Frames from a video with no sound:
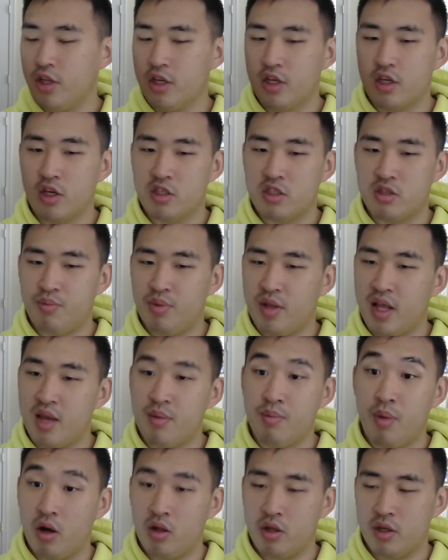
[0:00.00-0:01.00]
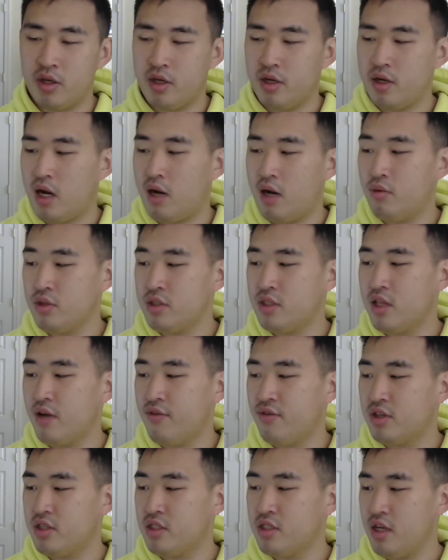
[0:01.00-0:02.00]
good to play ball in, I would
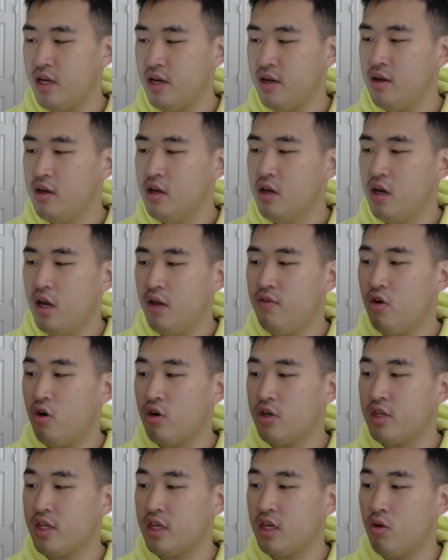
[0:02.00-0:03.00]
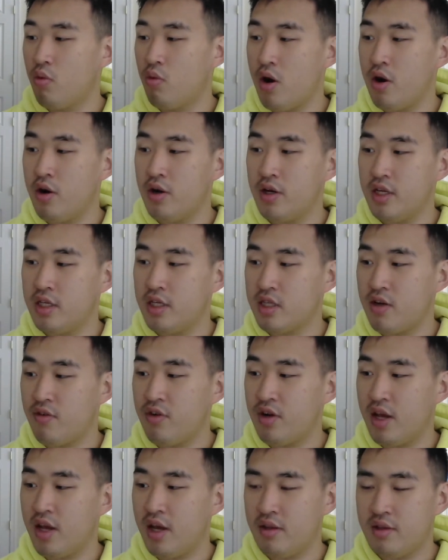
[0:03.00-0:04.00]
definitely say. If you are thinking of wearing these
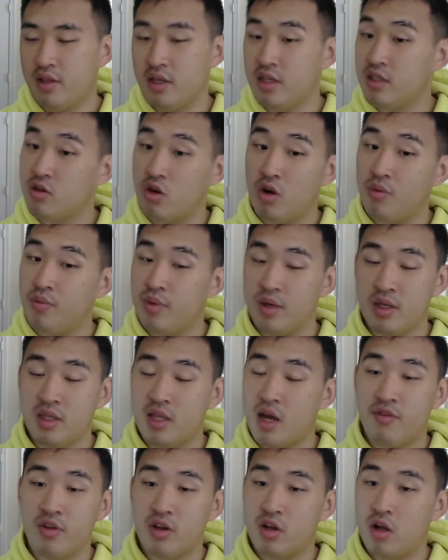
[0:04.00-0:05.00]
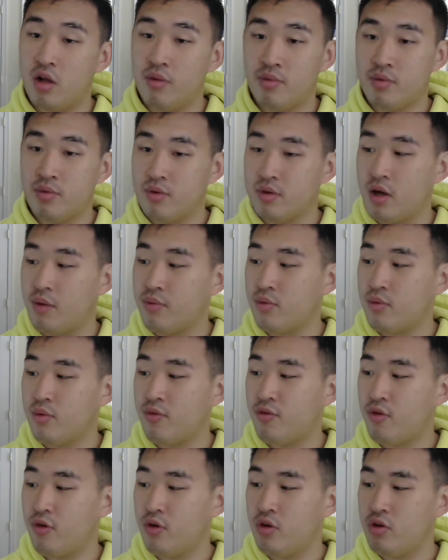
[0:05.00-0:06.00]
every day, these are going to be definitely comfortable
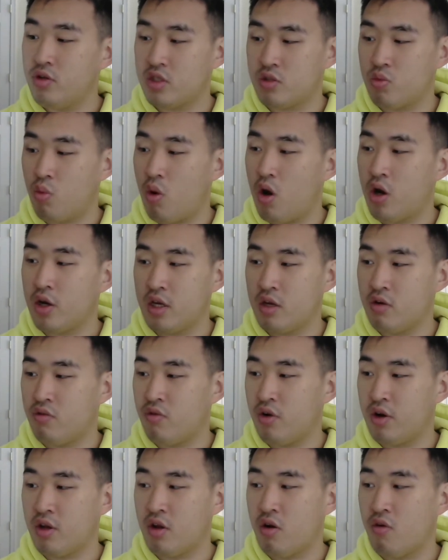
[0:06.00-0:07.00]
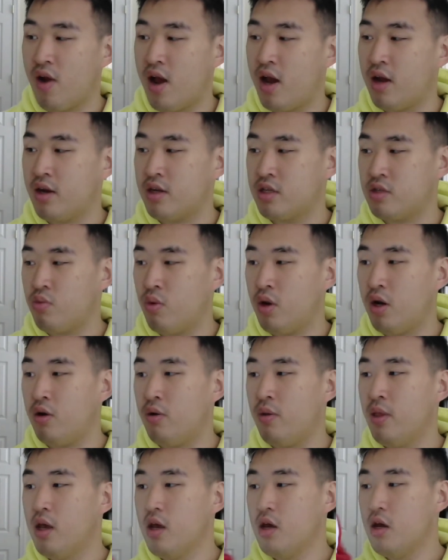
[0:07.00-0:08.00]
for you, just walking and running around as
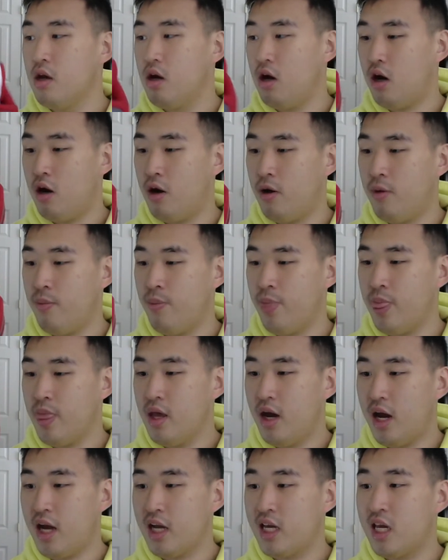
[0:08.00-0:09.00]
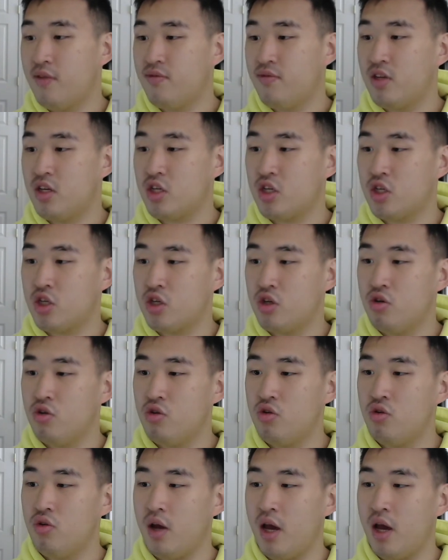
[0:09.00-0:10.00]
well. I give this shoe